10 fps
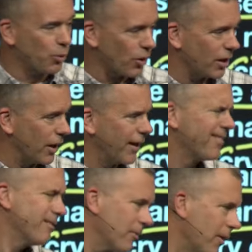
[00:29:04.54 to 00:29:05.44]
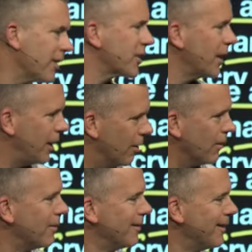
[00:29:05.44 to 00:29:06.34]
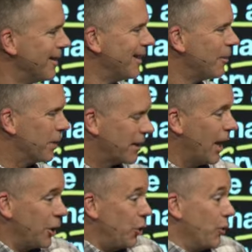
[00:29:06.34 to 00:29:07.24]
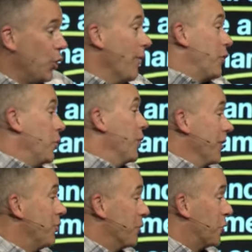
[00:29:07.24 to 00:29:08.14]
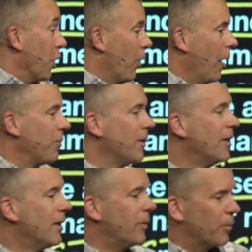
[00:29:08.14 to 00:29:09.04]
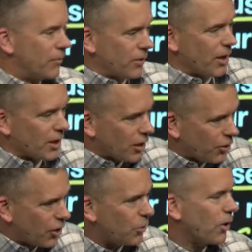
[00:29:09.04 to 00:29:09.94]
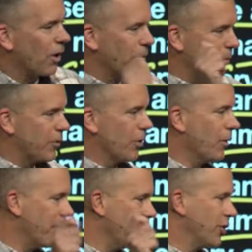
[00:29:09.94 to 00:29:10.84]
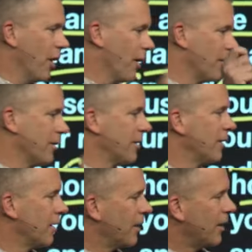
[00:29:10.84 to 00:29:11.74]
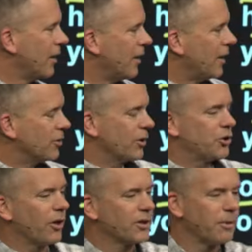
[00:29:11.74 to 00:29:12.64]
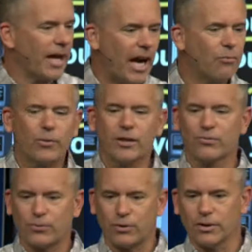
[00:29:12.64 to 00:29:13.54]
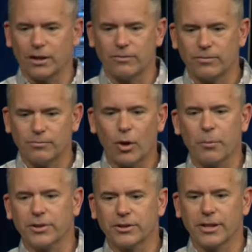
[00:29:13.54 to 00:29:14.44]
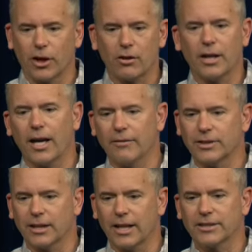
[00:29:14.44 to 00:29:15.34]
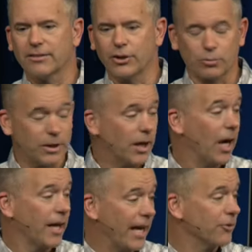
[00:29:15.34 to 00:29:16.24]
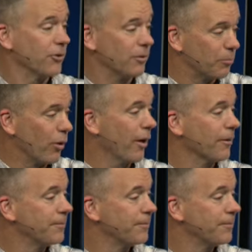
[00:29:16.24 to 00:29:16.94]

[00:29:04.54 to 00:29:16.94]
broken leg. Well, that's going to heal. But God, you, you have to do this. You have to show up. We would fill out a little note card and we would throw it in the jar. So this jar is about halfway full of moments in our lives in the last seven years when God answered prayer.